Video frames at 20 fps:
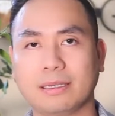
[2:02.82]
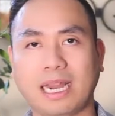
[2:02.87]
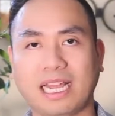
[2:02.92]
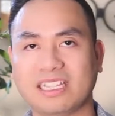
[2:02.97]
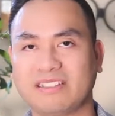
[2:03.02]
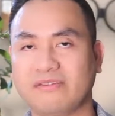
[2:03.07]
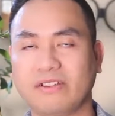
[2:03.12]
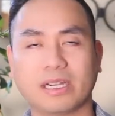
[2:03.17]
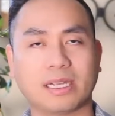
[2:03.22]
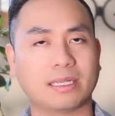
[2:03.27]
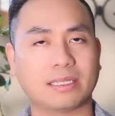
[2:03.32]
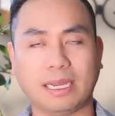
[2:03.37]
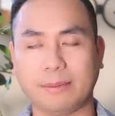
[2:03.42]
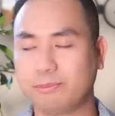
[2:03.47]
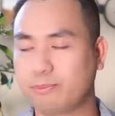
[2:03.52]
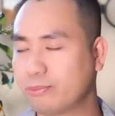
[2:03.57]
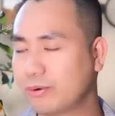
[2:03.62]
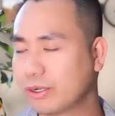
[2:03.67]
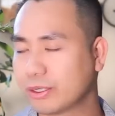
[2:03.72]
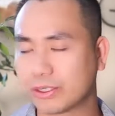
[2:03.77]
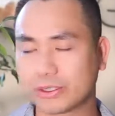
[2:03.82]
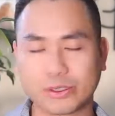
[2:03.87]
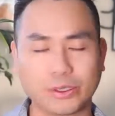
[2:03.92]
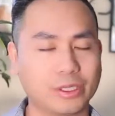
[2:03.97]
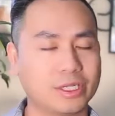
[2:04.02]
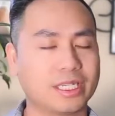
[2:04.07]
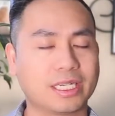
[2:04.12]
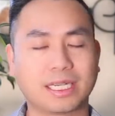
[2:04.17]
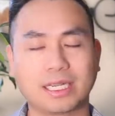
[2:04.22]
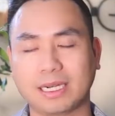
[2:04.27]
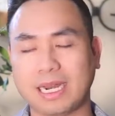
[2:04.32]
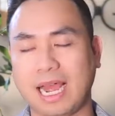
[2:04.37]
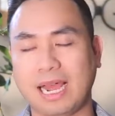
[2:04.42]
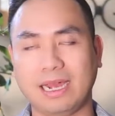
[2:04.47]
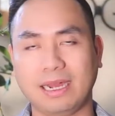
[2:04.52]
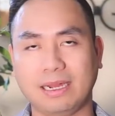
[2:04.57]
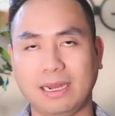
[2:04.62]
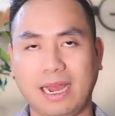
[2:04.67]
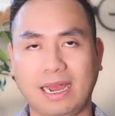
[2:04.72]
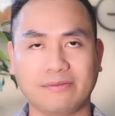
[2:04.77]
Las Vegas. I'm pretty sure you can
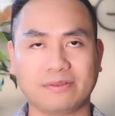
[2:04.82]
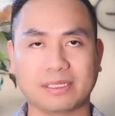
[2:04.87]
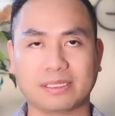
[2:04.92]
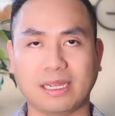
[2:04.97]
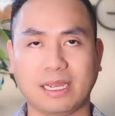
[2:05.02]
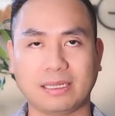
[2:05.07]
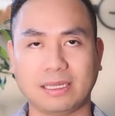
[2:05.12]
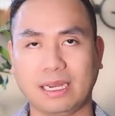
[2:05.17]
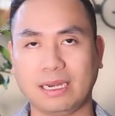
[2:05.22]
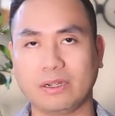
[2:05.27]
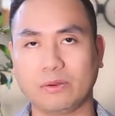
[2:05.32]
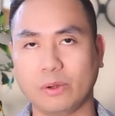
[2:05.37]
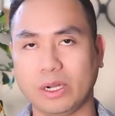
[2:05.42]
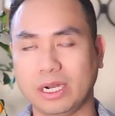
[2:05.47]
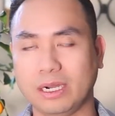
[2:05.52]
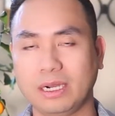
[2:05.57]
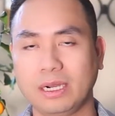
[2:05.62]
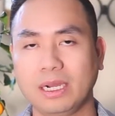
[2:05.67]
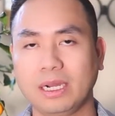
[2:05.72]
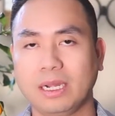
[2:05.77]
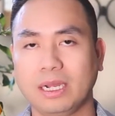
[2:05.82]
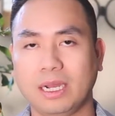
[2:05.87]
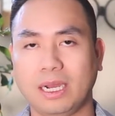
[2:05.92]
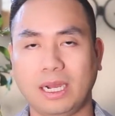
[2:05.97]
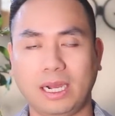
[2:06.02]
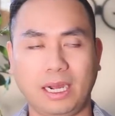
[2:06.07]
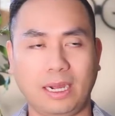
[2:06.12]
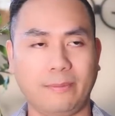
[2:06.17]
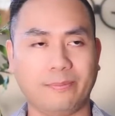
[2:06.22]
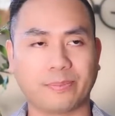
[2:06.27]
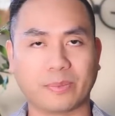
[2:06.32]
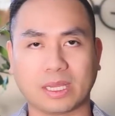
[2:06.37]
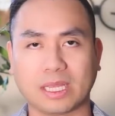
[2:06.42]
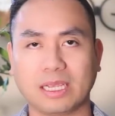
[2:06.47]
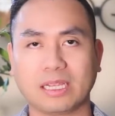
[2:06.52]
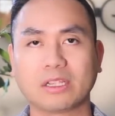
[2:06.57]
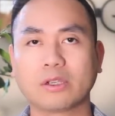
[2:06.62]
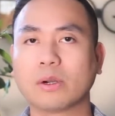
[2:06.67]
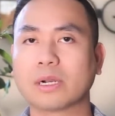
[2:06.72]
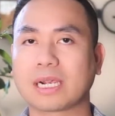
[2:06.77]
have success anywhere
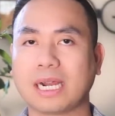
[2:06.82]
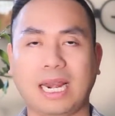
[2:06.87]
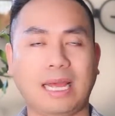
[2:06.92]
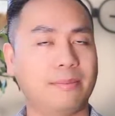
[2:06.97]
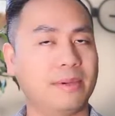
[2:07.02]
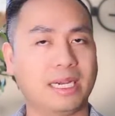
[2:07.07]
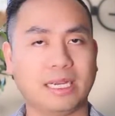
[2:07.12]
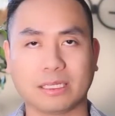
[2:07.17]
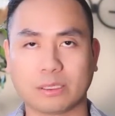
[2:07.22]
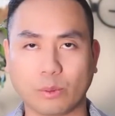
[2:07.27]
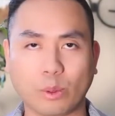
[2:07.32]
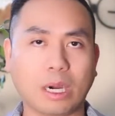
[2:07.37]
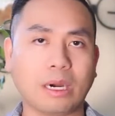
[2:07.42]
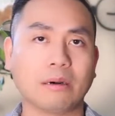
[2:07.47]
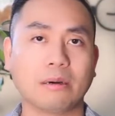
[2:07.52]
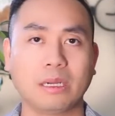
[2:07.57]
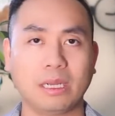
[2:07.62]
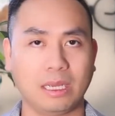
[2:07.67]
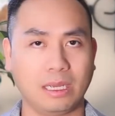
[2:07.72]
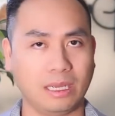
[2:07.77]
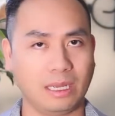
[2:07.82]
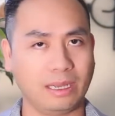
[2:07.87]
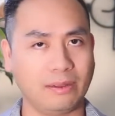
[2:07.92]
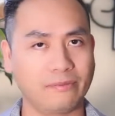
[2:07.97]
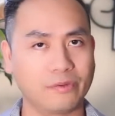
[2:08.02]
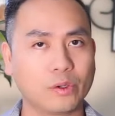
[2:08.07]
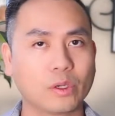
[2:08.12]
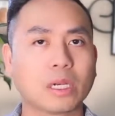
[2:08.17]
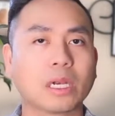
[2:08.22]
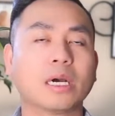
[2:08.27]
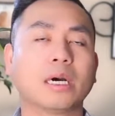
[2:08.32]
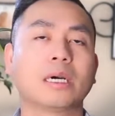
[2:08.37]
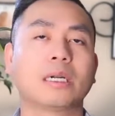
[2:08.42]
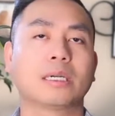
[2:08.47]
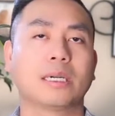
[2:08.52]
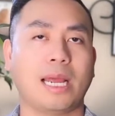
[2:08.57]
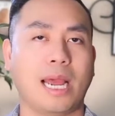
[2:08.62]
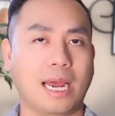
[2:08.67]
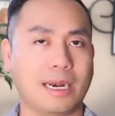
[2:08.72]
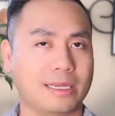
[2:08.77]
in your climate as well. If you
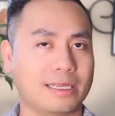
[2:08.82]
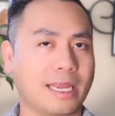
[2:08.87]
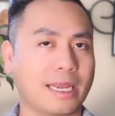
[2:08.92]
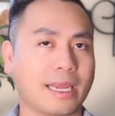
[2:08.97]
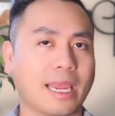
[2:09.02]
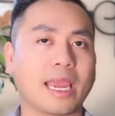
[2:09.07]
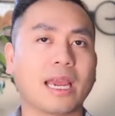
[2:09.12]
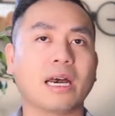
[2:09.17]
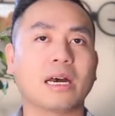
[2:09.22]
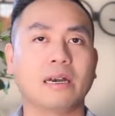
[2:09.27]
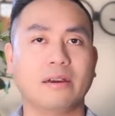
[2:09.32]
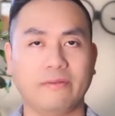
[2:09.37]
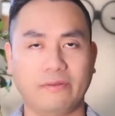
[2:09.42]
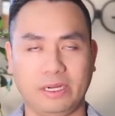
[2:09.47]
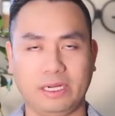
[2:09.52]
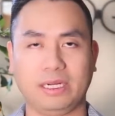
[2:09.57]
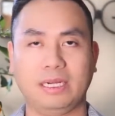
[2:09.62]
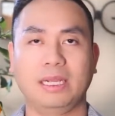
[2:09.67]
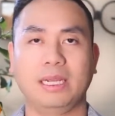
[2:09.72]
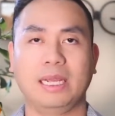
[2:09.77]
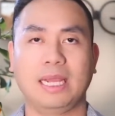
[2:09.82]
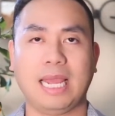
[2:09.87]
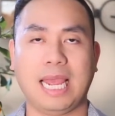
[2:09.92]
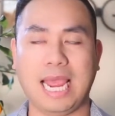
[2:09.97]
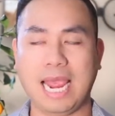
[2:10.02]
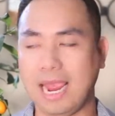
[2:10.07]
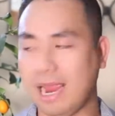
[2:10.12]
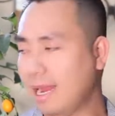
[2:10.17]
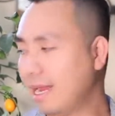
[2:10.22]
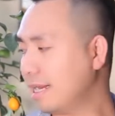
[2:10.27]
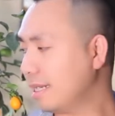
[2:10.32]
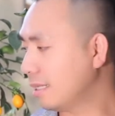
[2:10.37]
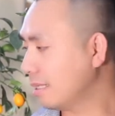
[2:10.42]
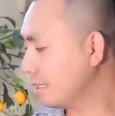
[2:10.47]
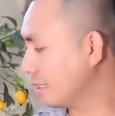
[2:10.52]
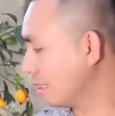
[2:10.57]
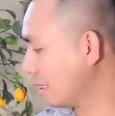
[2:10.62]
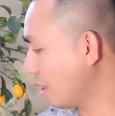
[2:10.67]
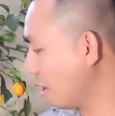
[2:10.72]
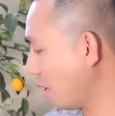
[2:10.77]
learn how to take care of it
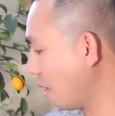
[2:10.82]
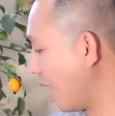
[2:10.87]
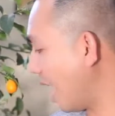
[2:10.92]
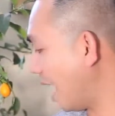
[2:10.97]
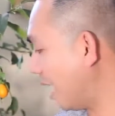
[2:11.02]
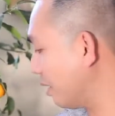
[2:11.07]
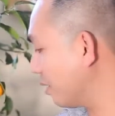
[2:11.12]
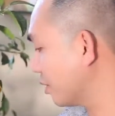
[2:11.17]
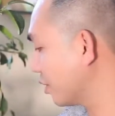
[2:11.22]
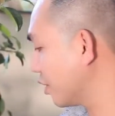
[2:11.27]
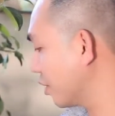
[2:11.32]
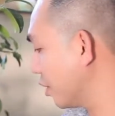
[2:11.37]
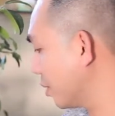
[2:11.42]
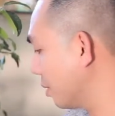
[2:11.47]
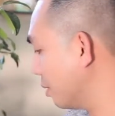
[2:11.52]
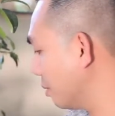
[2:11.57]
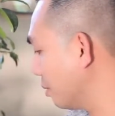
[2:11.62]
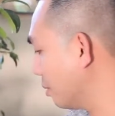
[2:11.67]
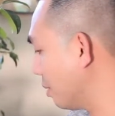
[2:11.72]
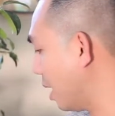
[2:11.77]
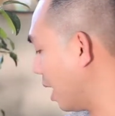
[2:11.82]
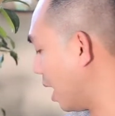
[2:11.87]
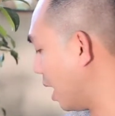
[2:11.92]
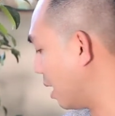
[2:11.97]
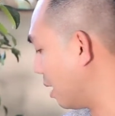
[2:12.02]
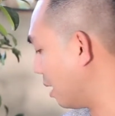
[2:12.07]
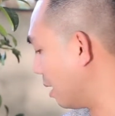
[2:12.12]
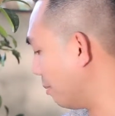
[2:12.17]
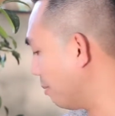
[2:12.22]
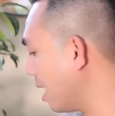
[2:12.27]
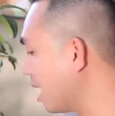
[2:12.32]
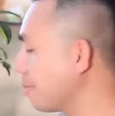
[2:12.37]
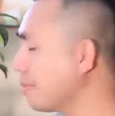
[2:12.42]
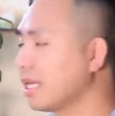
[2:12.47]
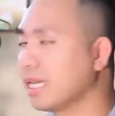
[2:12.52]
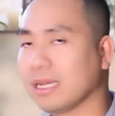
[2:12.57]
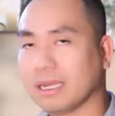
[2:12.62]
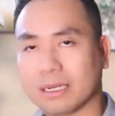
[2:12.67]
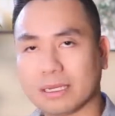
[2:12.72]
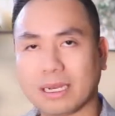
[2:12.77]
and know how to
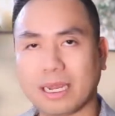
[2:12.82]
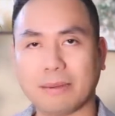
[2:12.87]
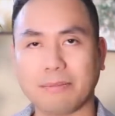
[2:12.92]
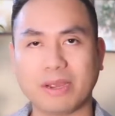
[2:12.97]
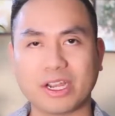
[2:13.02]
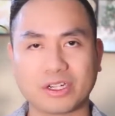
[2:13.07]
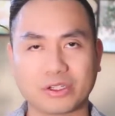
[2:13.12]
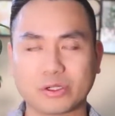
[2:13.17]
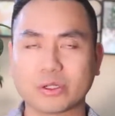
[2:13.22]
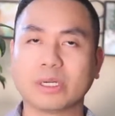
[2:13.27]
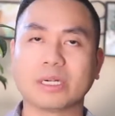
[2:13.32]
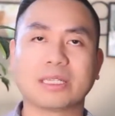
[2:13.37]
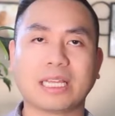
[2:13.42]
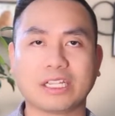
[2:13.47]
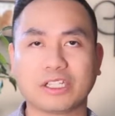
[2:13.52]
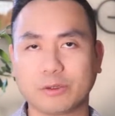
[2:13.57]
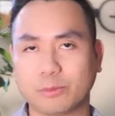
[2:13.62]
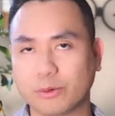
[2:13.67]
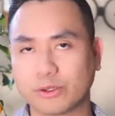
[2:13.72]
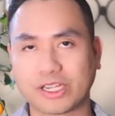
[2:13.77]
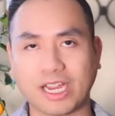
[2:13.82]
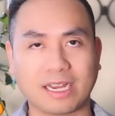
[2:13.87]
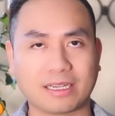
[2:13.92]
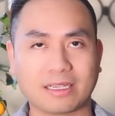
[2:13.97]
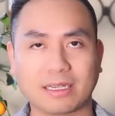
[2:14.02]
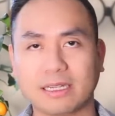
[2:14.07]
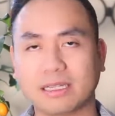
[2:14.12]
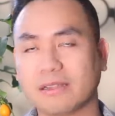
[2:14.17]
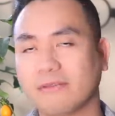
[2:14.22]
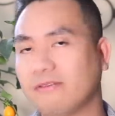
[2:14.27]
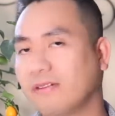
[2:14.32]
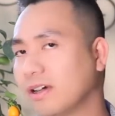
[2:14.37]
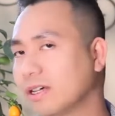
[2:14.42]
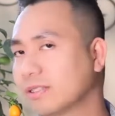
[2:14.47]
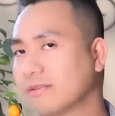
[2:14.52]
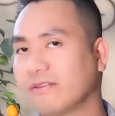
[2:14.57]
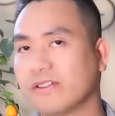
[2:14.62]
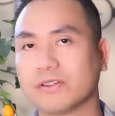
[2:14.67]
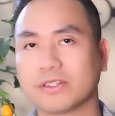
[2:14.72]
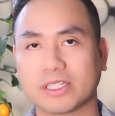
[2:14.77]
baby it and make sure that you protect it in the
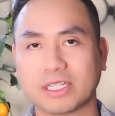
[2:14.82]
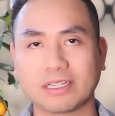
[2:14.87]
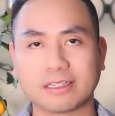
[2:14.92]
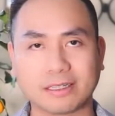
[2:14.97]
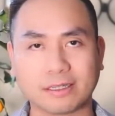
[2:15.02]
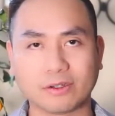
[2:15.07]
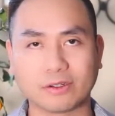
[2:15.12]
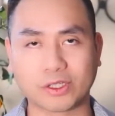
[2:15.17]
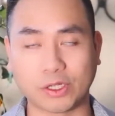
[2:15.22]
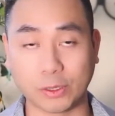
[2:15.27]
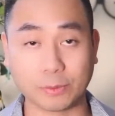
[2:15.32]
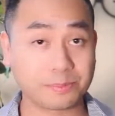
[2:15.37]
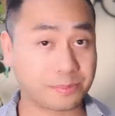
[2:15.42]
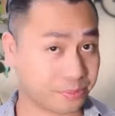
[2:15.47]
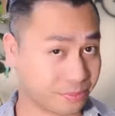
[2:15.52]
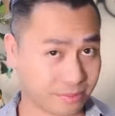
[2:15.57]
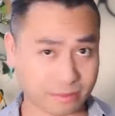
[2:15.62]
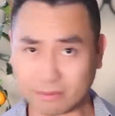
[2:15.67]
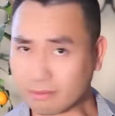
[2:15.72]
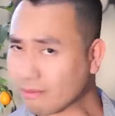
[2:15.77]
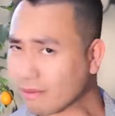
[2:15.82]
first few seasons or so.